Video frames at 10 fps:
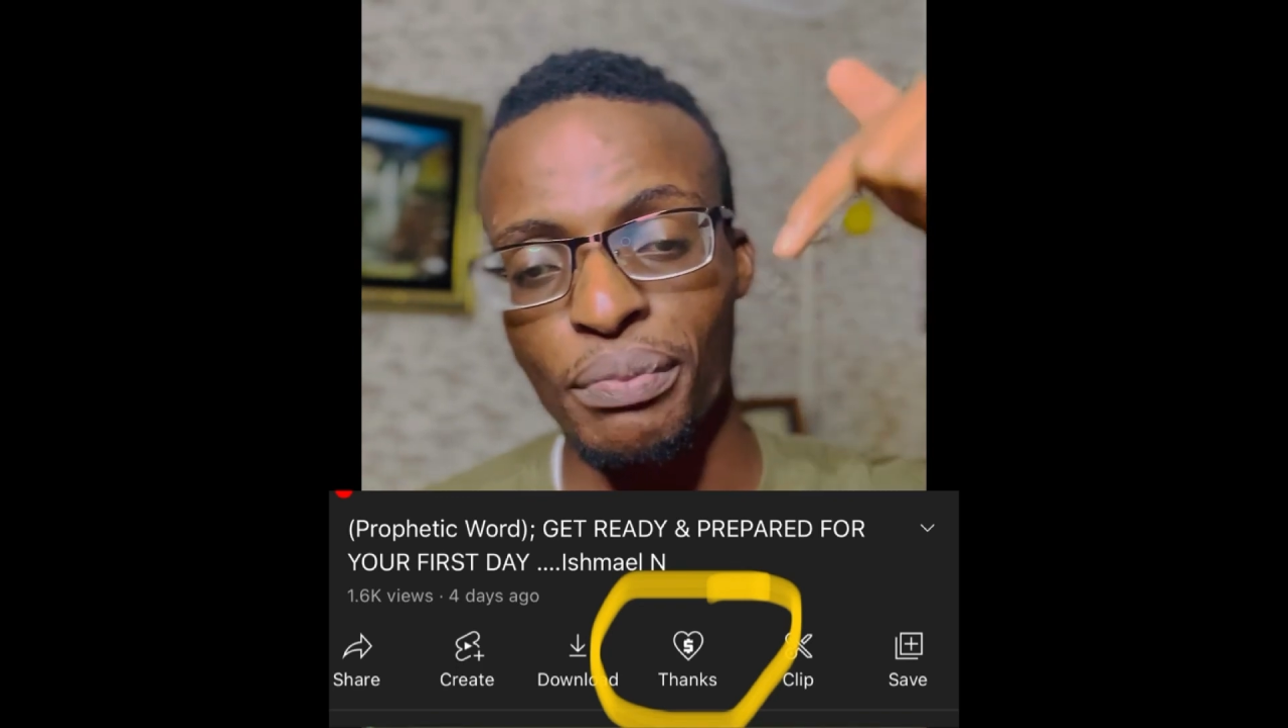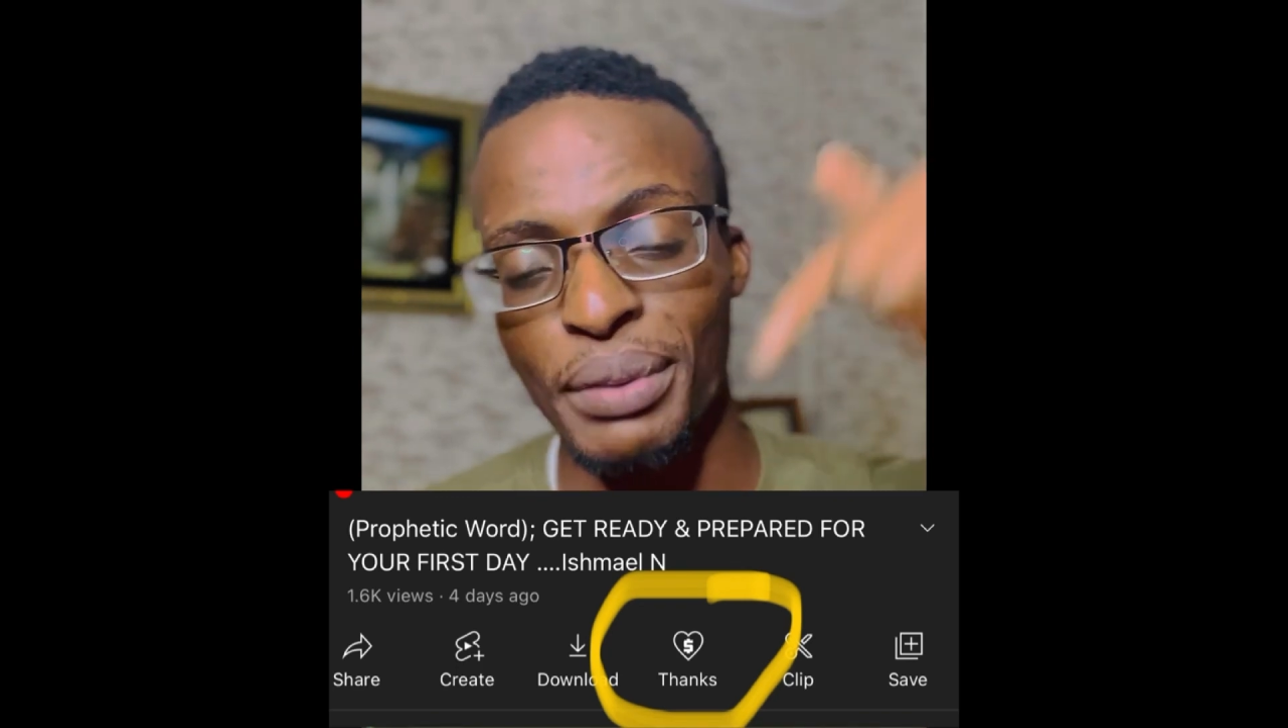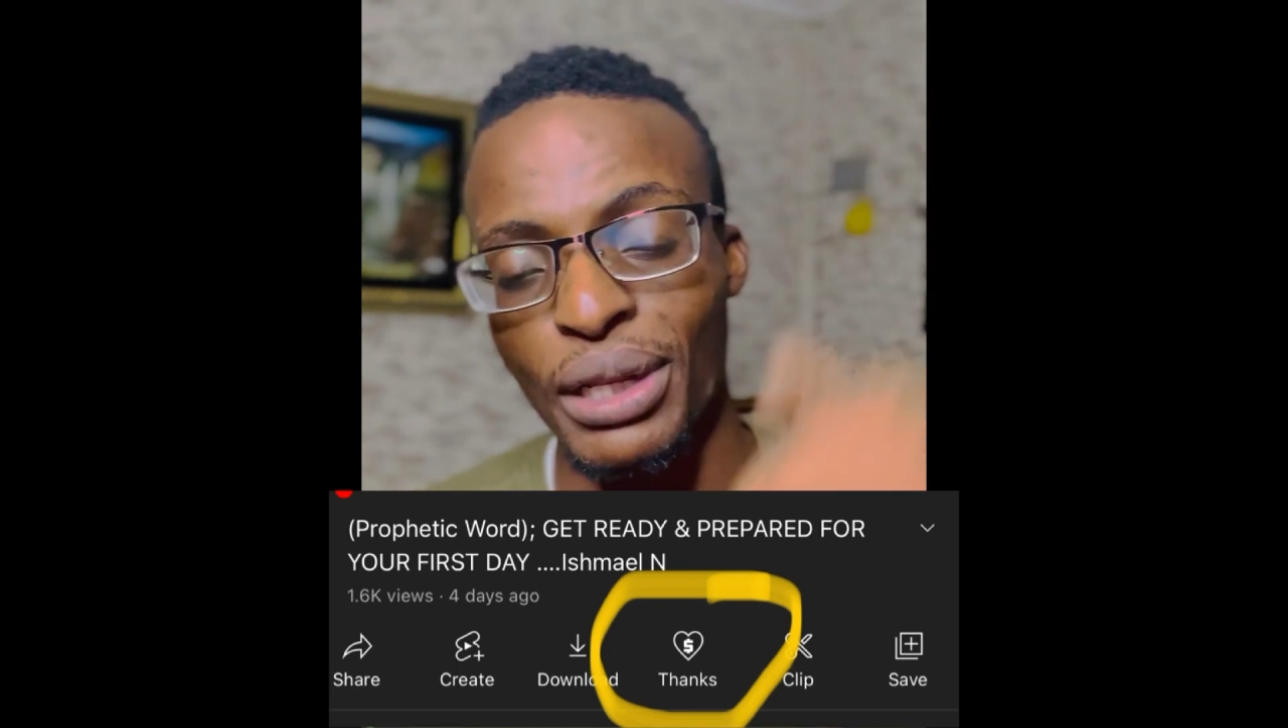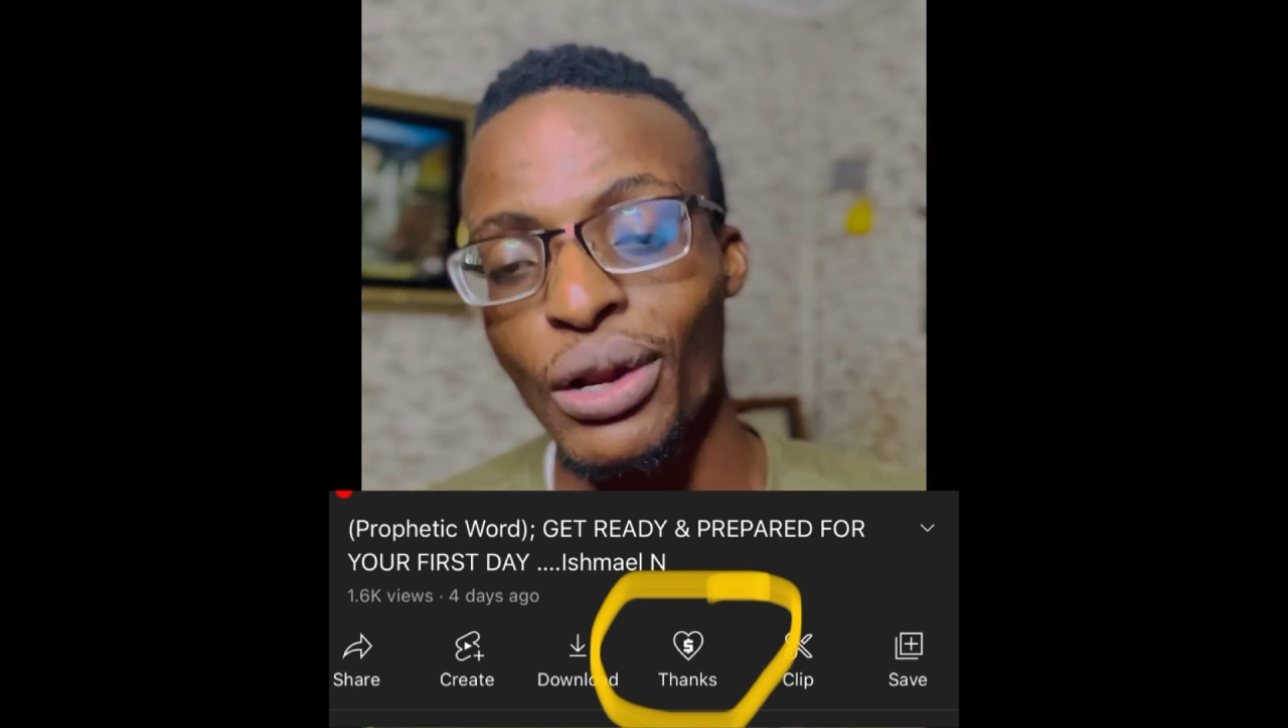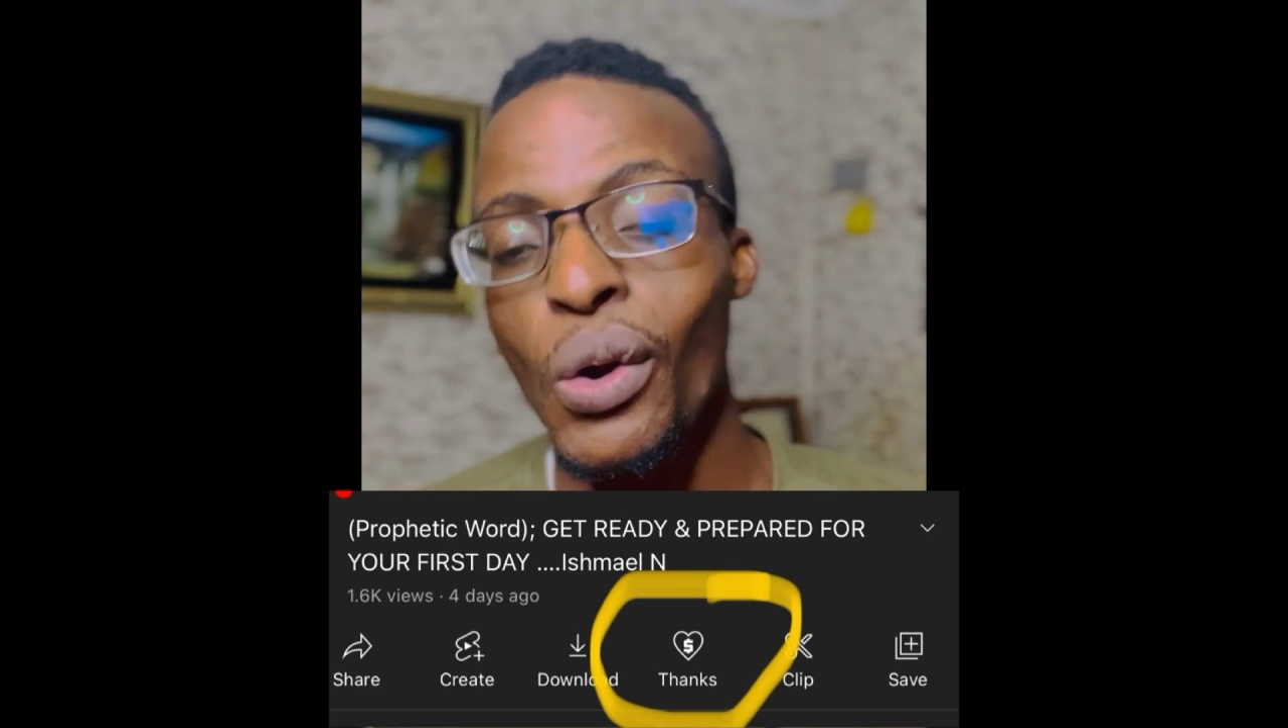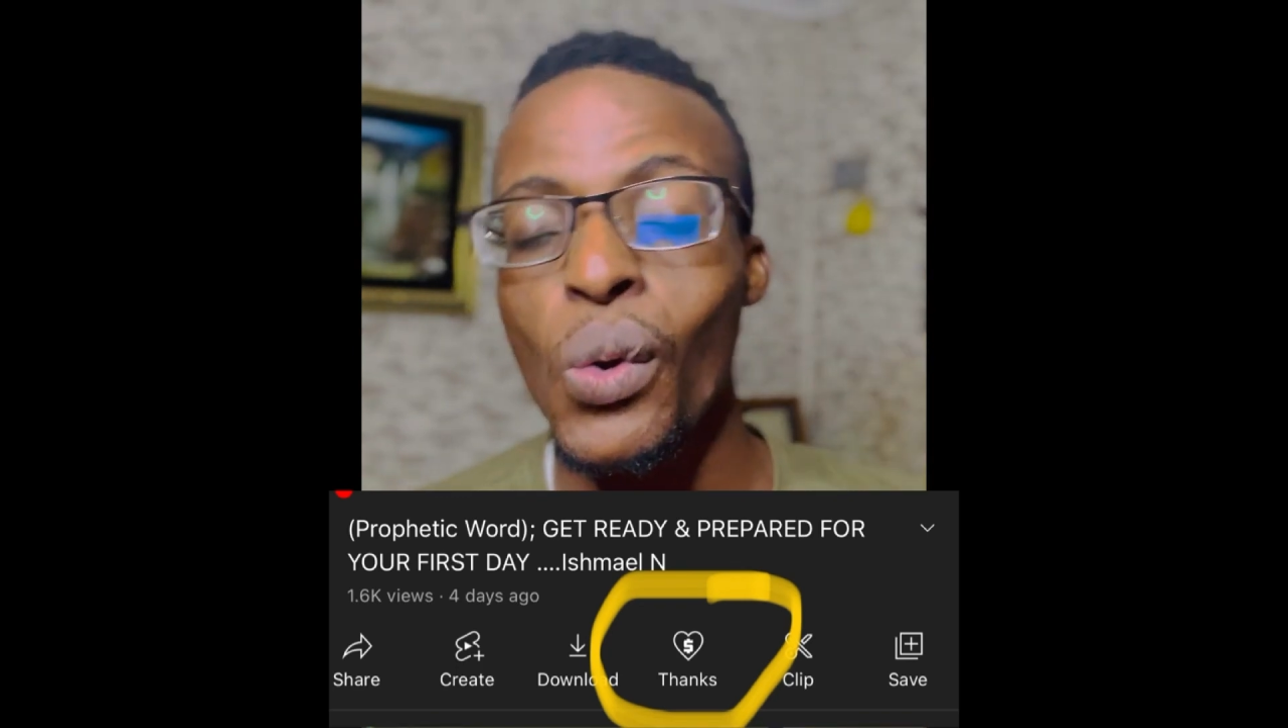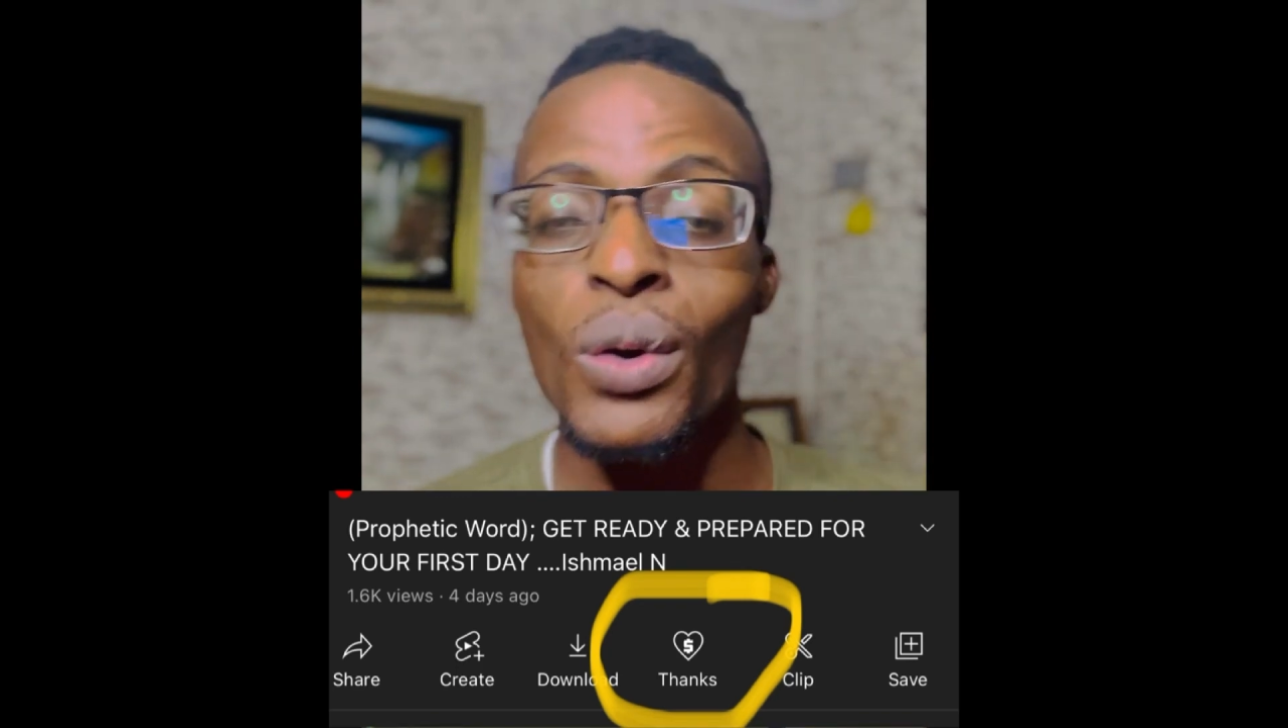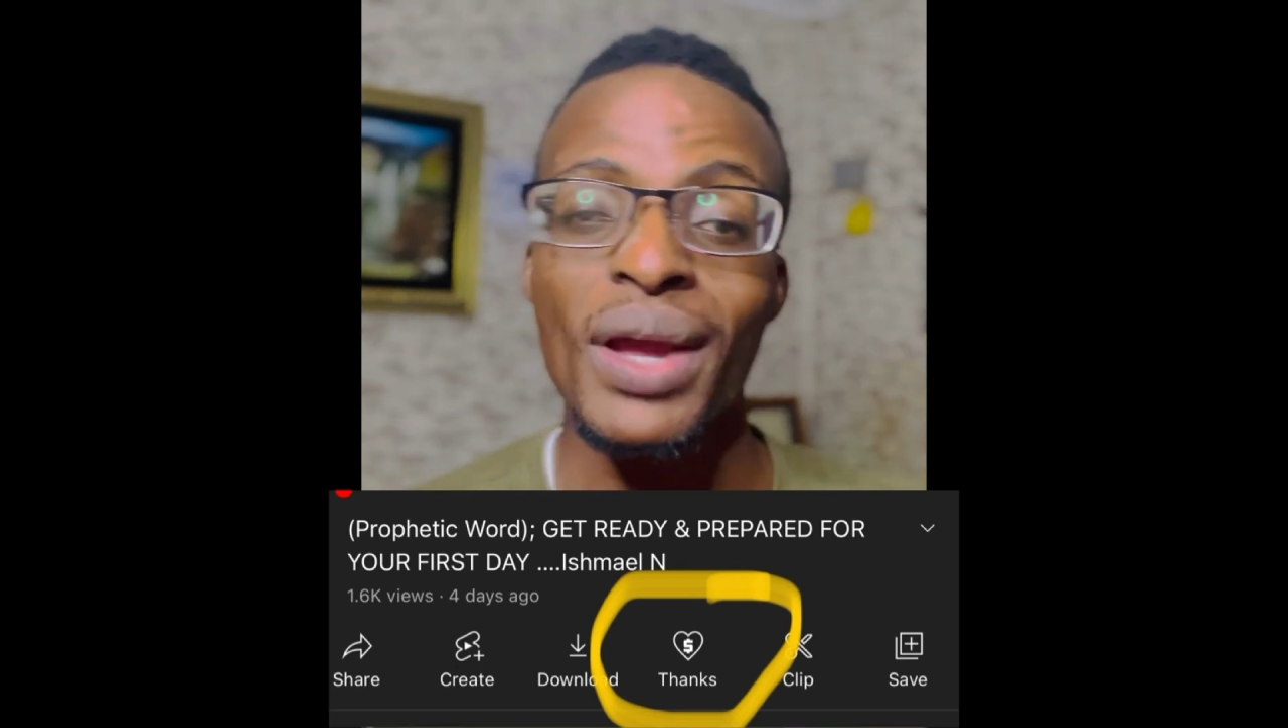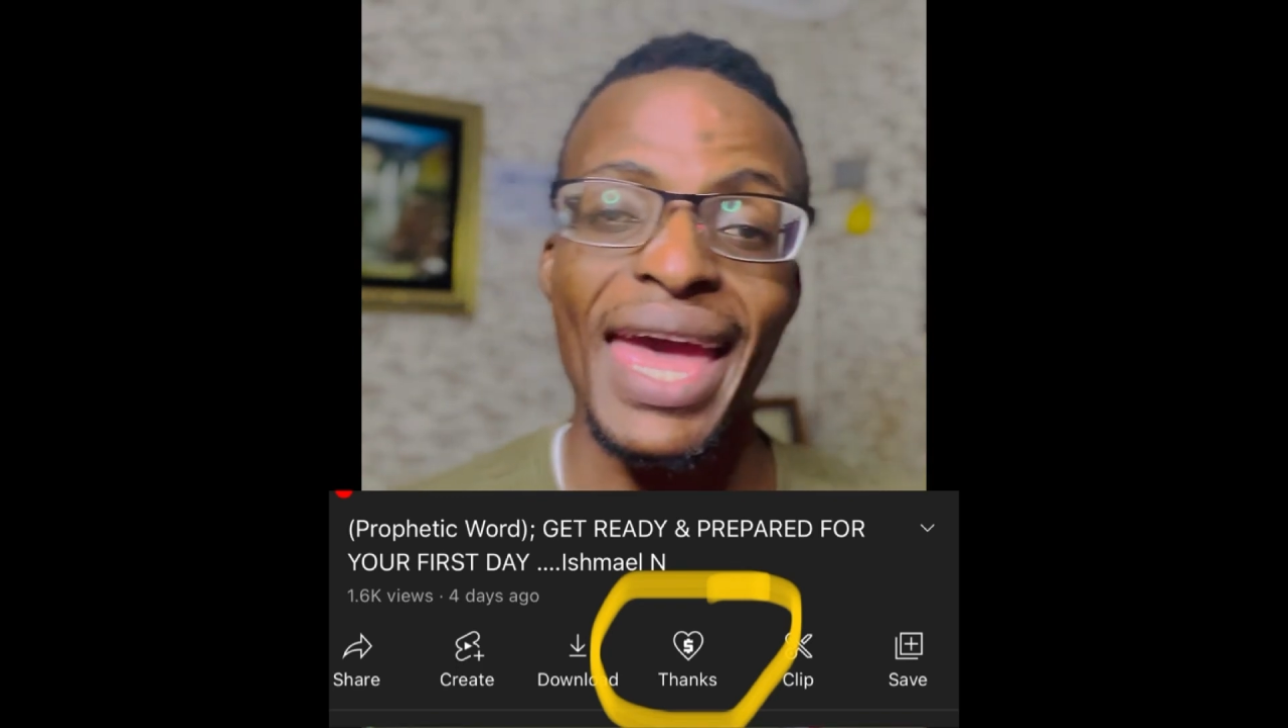below.